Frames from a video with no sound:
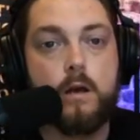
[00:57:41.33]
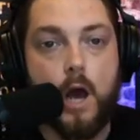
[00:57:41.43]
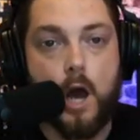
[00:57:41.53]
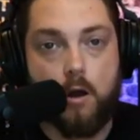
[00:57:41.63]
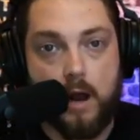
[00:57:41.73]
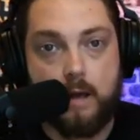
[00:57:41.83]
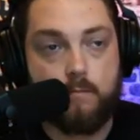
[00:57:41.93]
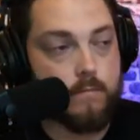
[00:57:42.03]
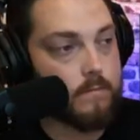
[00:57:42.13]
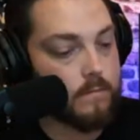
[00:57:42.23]
All right,
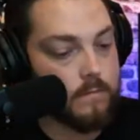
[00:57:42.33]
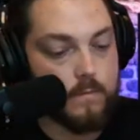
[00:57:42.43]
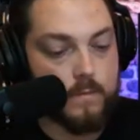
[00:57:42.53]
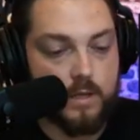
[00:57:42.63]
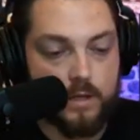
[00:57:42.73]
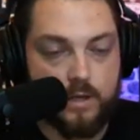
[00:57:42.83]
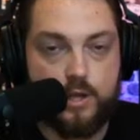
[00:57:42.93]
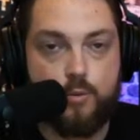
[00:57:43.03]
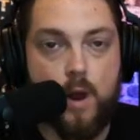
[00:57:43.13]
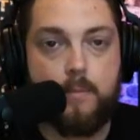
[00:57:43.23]

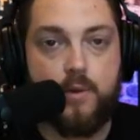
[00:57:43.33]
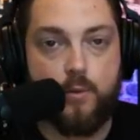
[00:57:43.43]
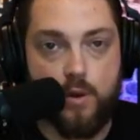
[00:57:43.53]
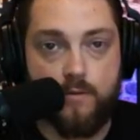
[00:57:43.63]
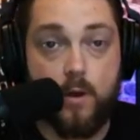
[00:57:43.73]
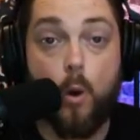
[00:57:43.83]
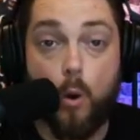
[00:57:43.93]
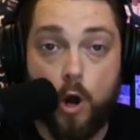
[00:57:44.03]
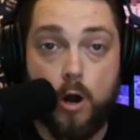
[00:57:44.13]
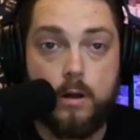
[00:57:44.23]
wrap the roof.
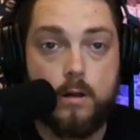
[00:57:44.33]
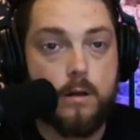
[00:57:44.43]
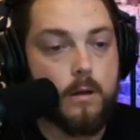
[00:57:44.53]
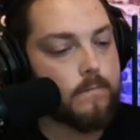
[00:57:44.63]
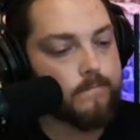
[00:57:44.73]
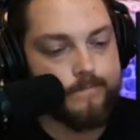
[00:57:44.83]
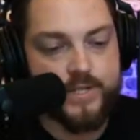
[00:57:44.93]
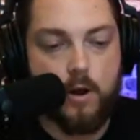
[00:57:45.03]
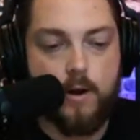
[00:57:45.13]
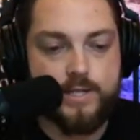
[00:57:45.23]
Or,
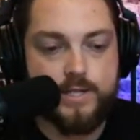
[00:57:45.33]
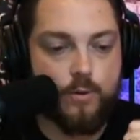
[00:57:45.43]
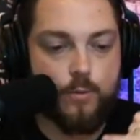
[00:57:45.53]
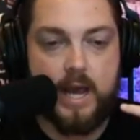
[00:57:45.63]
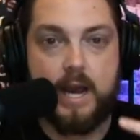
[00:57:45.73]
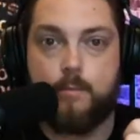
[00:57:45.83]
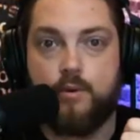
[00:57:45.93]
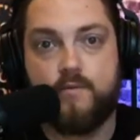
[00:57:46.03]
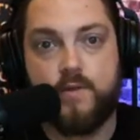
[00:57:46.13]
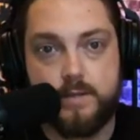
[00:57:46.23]
sorry, sir, we can't
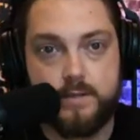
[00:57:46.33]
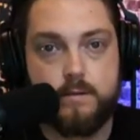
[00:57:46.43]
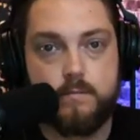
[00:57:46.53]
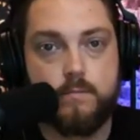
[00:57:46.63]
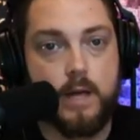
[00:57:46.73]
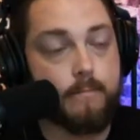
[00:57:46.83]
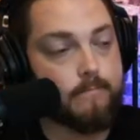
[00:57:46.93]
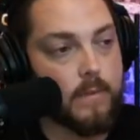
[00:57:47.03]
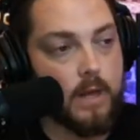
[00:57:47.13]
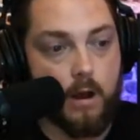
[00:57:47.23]
approve this. I'm like,
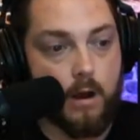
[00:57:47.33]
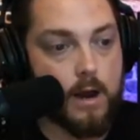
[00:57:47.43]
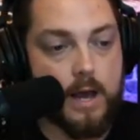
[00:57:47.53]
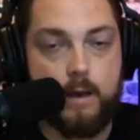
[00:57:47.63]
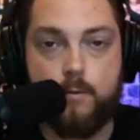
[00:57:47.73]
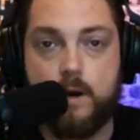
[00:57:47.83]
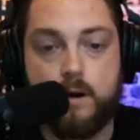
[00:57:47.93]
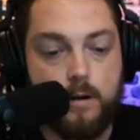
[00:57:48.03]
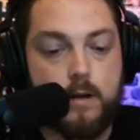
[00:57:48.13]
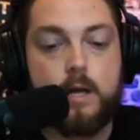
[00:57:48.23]
all right,
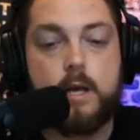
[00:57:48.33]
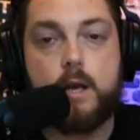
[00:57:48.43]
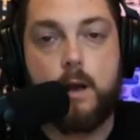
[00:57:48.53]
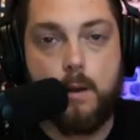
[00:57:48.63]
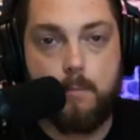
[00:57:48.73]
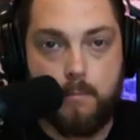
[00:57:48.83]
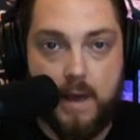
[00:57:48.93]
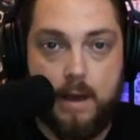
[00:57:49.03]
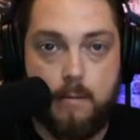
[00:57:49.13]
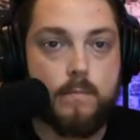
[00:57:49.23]
well,
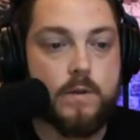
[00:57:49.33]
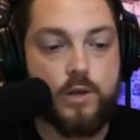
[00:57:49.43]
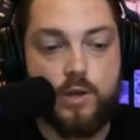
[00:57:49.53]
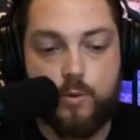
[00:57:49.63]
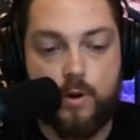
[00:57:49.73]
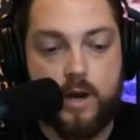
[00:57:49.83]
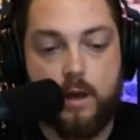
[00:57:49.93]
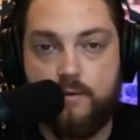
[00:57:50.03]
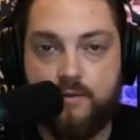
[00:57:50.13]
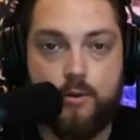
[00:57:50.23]
ma'am, do you want to
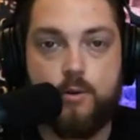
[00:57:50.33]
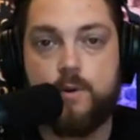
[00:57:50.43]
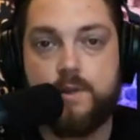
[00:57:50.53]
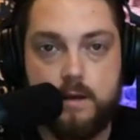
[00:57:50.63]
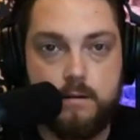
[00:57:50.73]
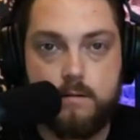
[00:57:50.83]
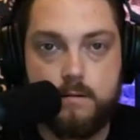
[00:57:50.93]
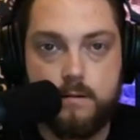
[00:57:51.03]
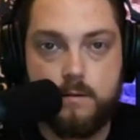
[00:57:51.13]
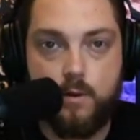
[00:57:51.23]
go through with it?
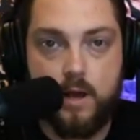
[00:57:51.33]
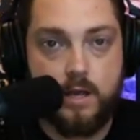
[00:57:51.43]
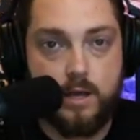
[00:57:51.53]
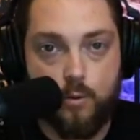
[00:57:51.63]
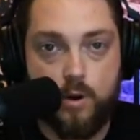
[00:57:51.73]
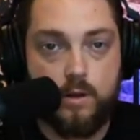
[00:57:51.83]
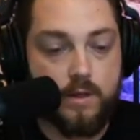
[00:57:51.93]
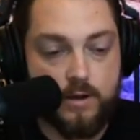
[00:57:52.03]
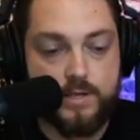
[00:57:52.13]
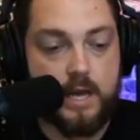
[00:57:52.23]
Right?
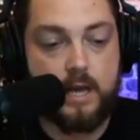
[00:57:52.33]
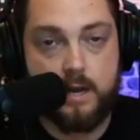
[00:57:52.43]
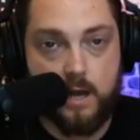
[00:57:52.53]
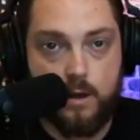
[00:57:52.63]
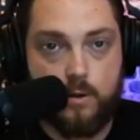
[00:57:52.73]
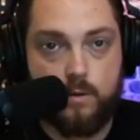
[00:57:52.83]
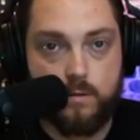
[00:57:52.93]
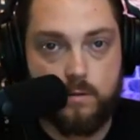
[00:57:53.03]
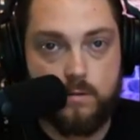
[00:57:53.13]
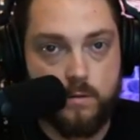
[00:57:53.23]
They're saying no.
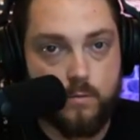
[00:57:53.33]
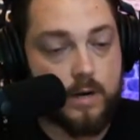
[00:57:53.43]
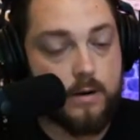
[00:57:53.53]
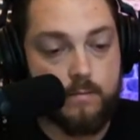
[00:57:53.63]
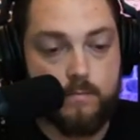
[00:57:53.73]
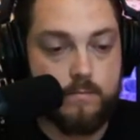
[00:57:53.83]
Well,